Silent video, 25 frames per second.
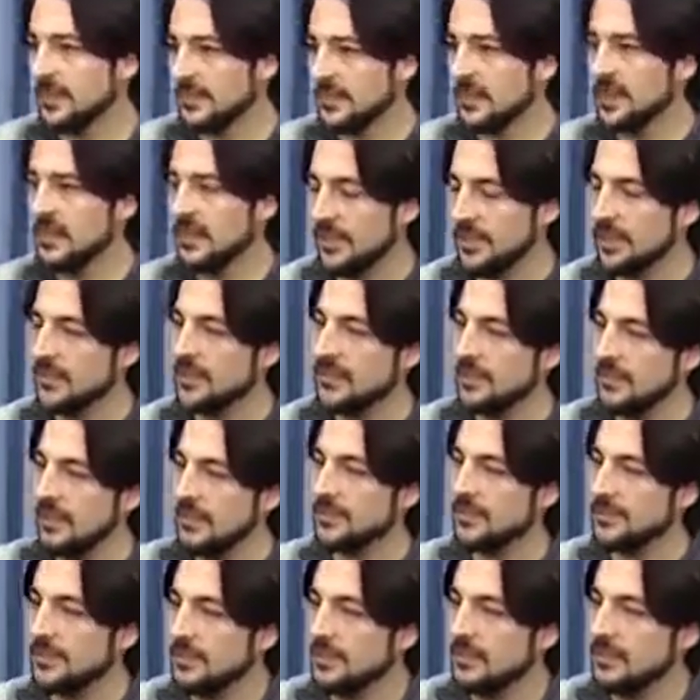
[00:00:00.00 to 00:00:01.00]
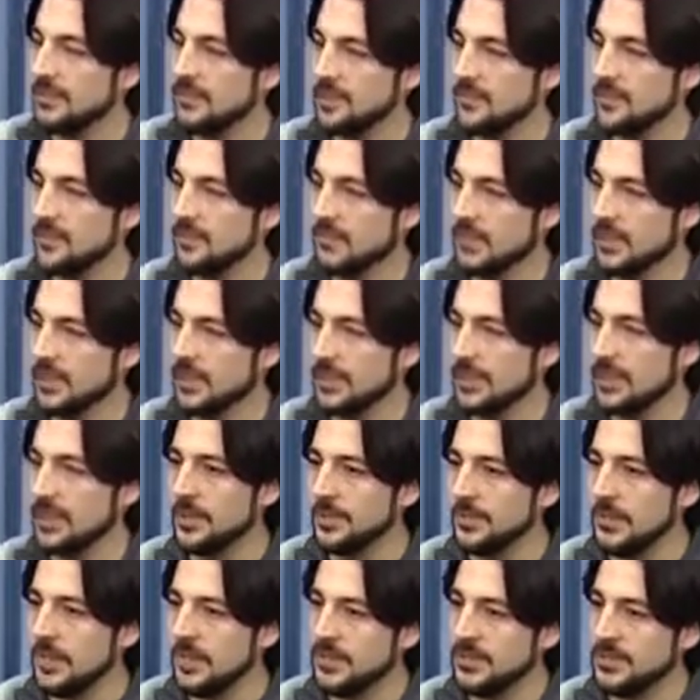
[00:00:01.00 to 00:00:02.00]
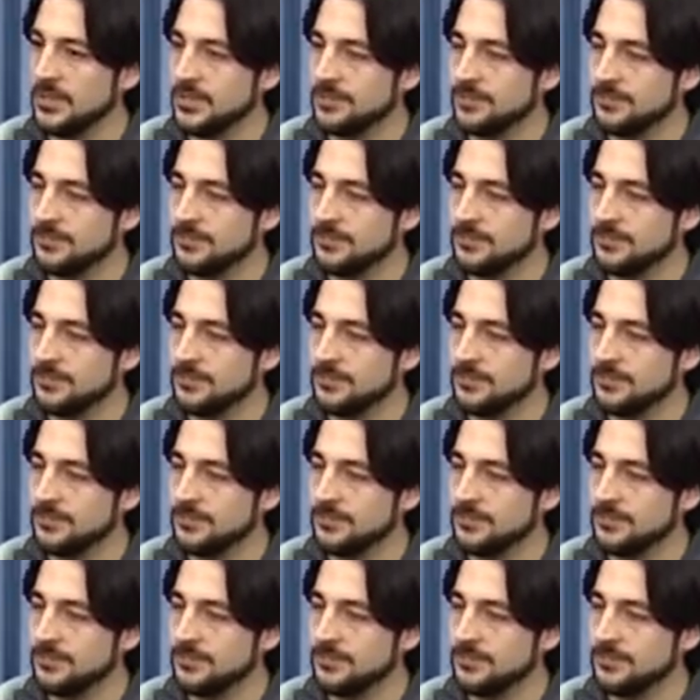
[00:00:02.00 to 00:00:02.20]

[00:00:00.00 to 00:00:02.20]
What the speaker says: something to keep in mind.